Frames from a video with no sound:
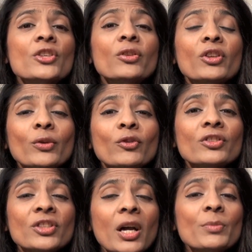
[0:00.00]
so that you've
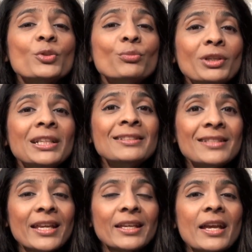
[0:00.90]
got time to really
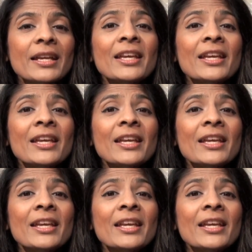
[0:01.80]
dig,